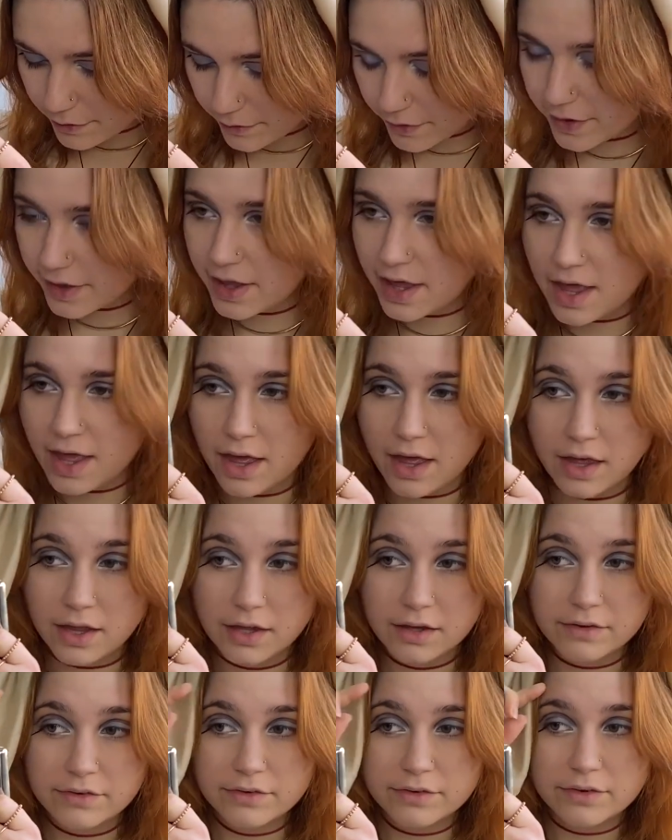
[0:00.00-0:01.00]

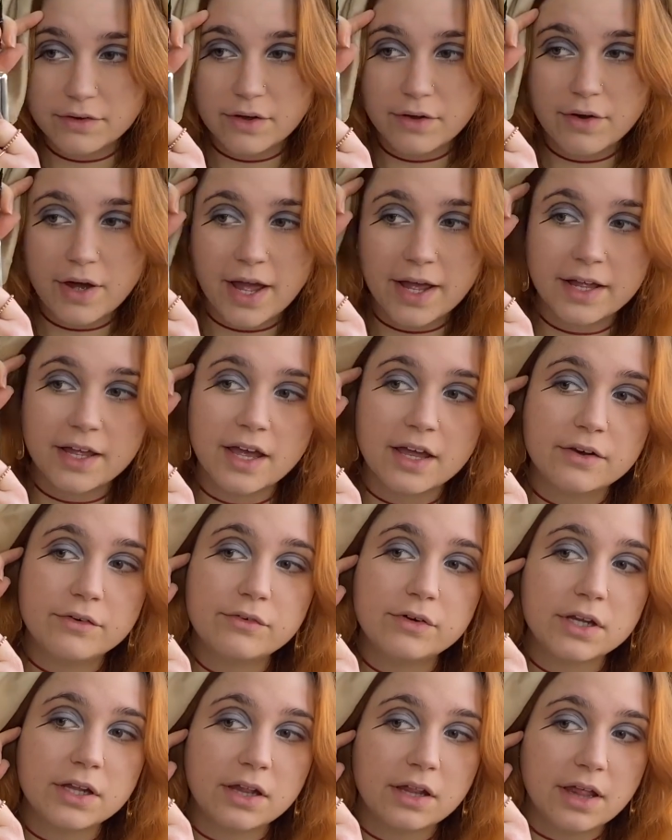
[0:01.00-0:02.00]
Okay, so I kind of
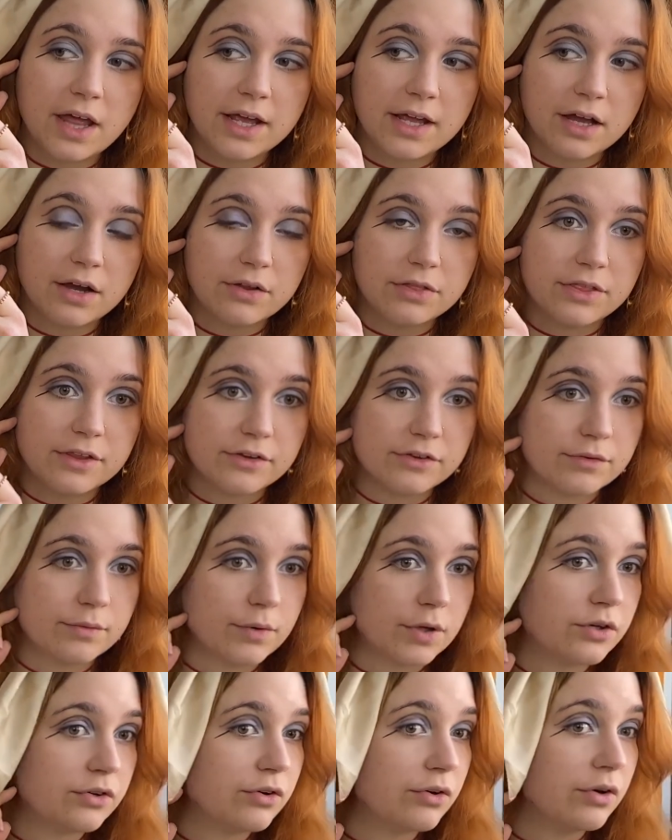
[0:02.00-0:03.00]
really like how this
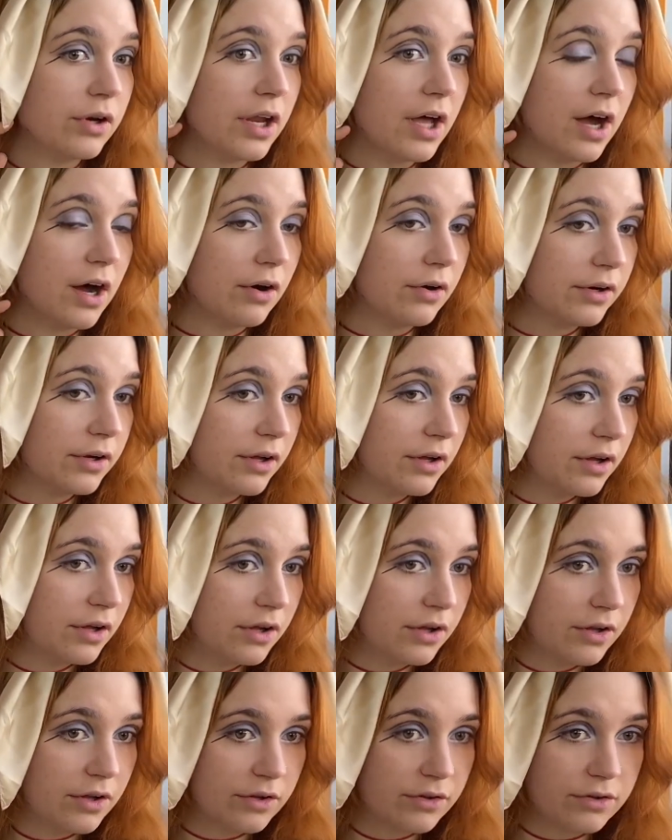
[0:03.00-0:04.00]
one turned out.
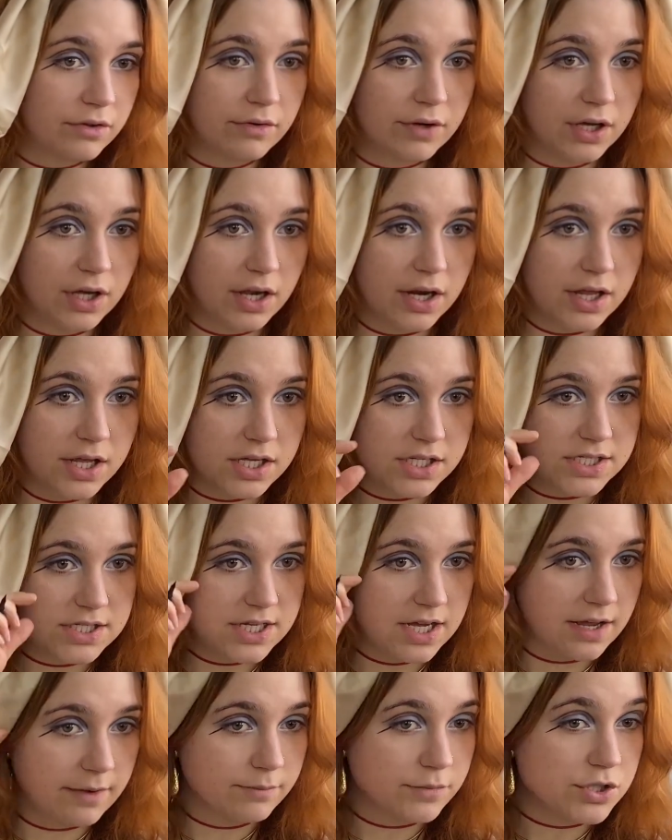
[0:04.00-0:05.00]
So we're gonna
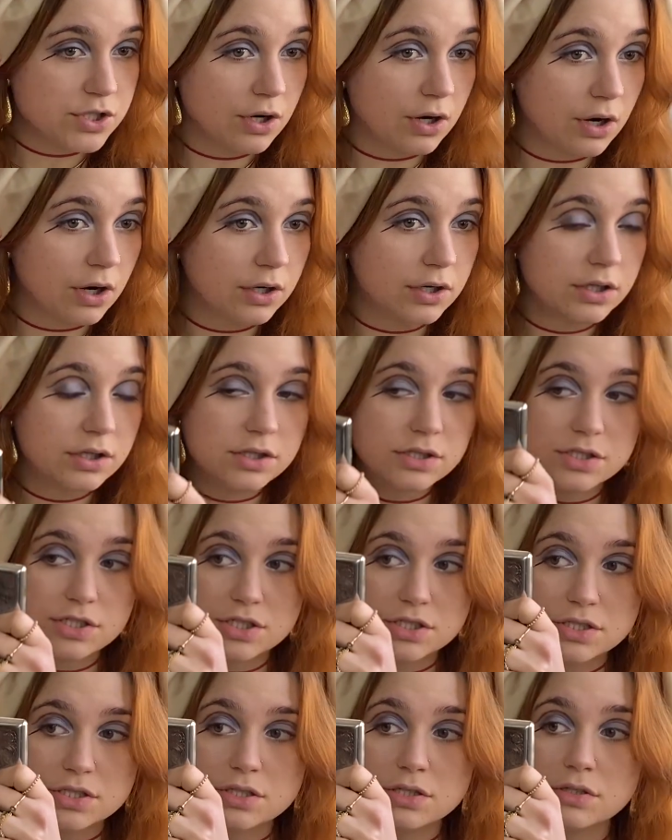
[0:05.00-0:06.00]
attempt on
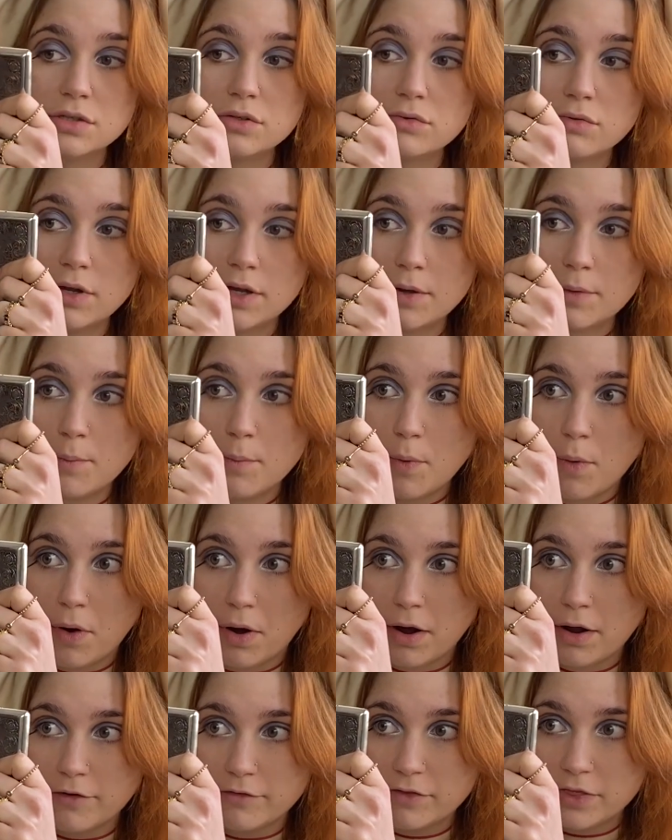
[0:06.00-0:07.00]
just doing
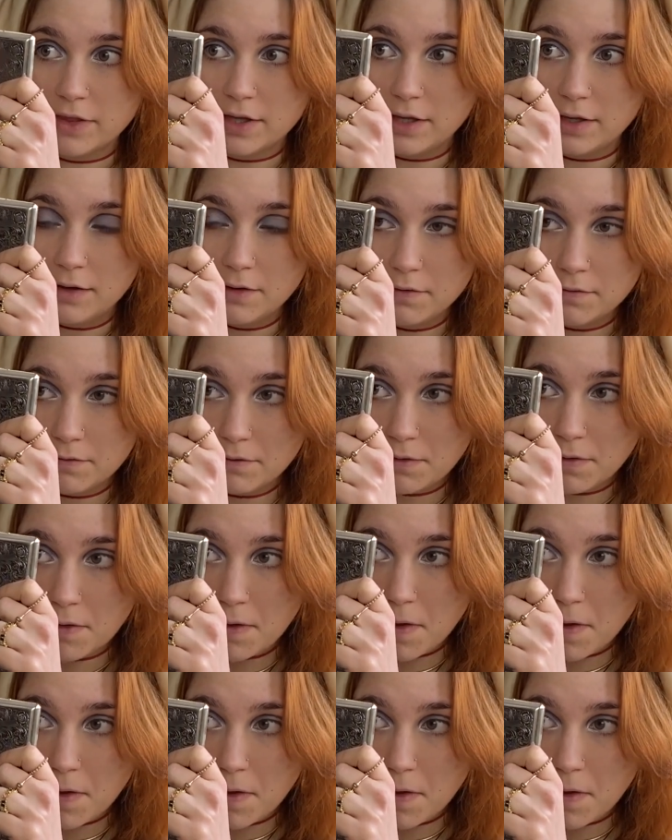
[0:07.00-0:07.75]
more of these.